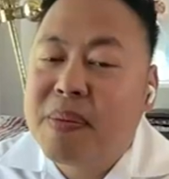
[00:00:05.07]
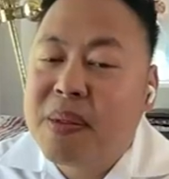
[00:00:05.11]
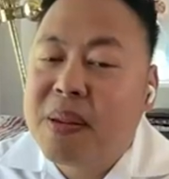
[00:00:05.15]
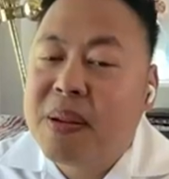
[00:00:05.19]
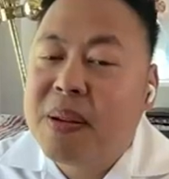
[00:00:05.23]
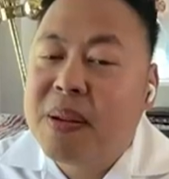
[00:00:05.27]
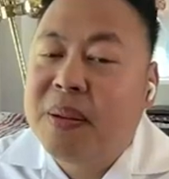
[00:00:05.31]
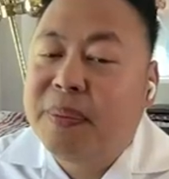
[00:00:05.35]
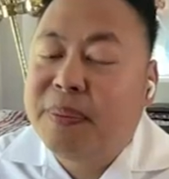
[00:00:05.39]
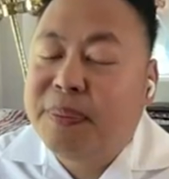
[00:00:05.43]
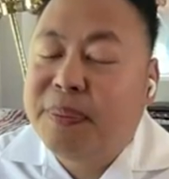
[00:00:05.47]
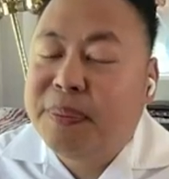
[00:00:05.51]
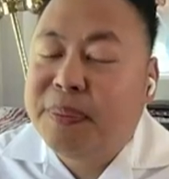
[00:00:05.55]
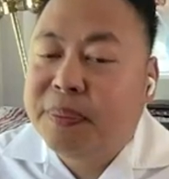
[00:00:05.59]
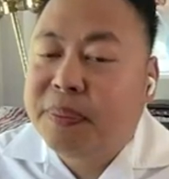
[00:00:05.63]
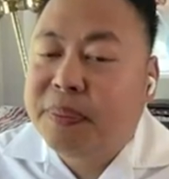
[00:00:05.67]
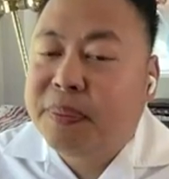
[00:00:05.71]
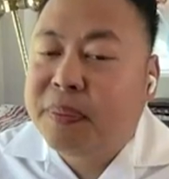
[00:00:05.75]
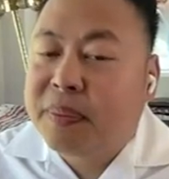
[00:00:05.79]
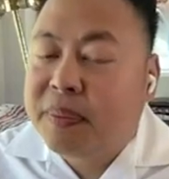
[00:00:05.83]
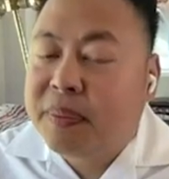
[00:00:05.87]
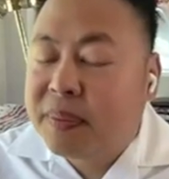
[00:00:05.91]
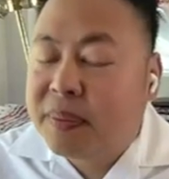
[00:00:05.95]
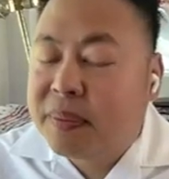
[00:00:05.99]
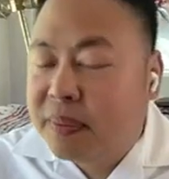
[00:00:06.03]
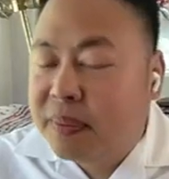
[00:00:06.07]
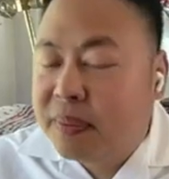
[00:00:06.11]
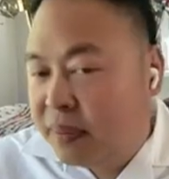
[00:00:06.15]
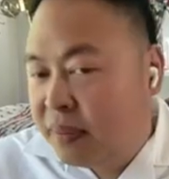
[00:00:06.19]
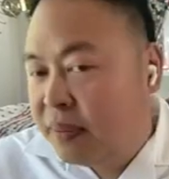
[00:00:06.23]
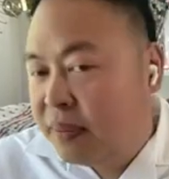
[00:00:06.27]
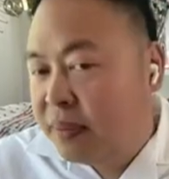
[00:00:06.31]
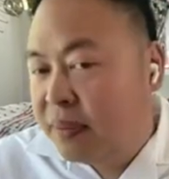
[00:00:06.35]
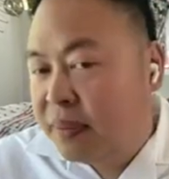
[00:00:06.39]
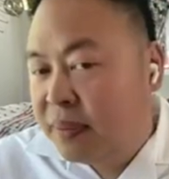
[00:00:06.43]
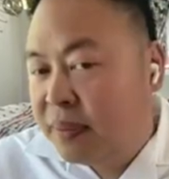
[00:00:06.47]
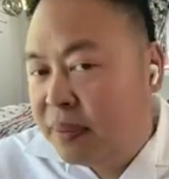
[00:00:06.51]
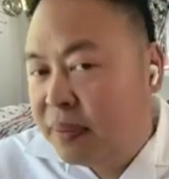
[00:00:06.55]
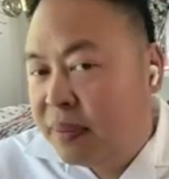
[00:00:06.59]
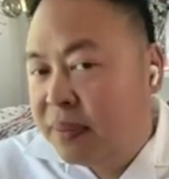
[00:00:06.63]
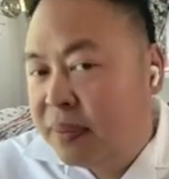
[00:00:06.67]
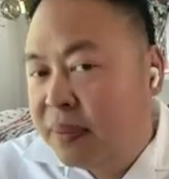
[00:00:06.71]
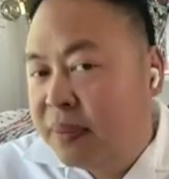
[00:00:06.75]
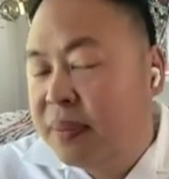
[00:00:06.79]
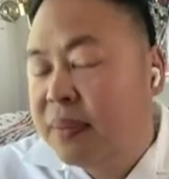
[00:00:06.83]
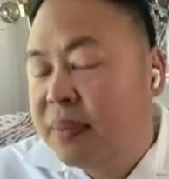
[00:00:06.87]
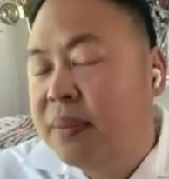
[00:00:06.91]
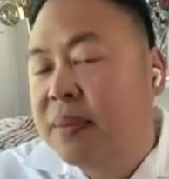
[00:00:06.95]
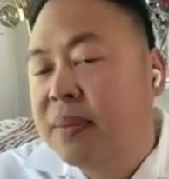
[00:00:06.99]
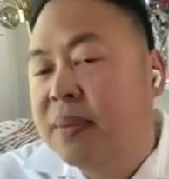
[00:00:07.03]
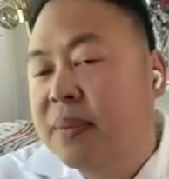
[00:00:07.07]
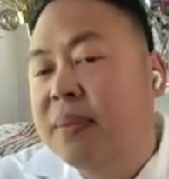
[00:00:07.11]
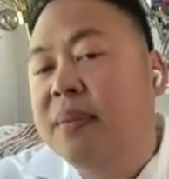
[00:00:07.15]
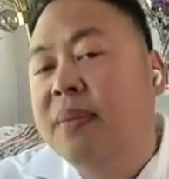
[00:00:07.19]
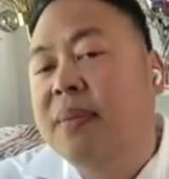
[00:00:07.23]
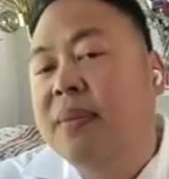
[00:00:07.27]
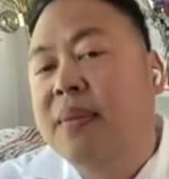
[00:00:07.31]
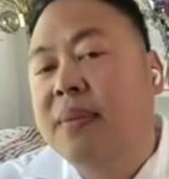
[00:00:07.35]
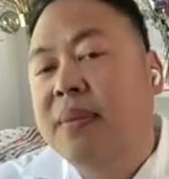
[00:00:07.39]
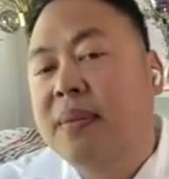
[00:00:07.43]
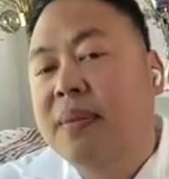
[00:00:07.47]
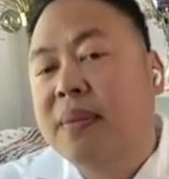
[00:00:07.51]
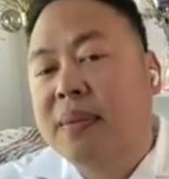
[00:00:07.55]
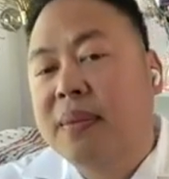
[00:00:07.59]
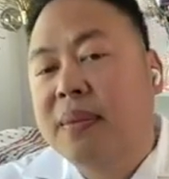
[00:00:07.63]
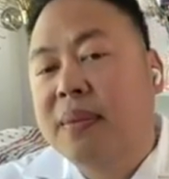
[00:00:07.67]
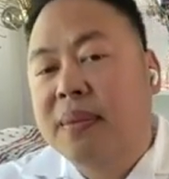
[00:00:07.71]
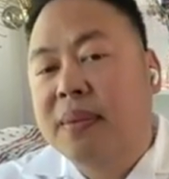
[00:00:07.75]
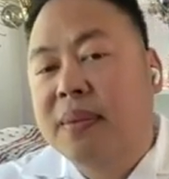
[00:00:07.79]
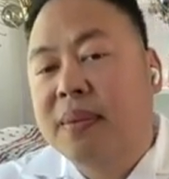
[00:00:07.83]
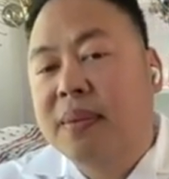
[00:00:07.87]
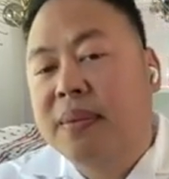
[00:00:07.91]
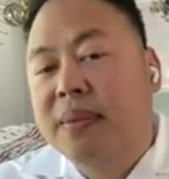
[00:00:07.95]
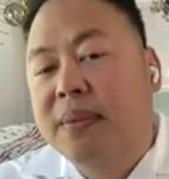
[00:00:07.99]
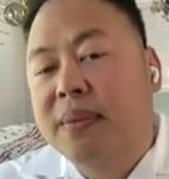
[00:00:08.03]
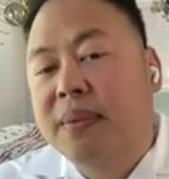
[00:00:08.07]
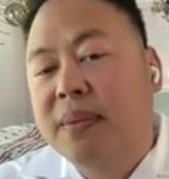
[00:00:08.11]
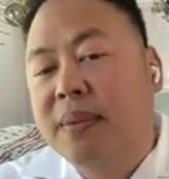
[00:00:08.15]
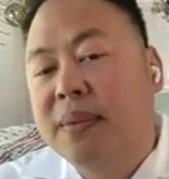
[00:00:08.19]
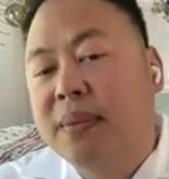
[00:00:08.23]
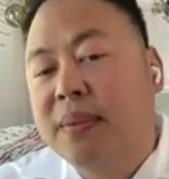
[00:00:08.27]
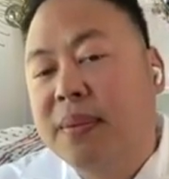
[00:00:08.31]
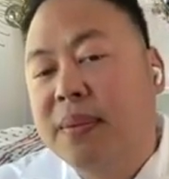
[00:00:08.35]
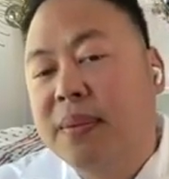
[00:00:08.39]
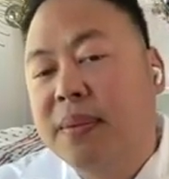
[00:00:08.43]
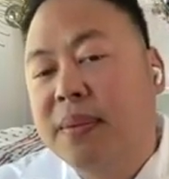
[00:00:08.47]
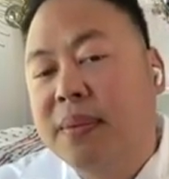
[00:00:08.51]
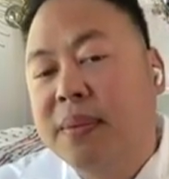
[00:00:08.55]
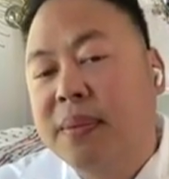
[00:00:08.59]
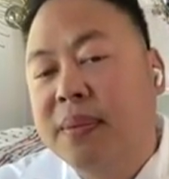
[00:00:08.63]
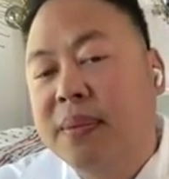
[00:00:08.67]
The person shown says nothing.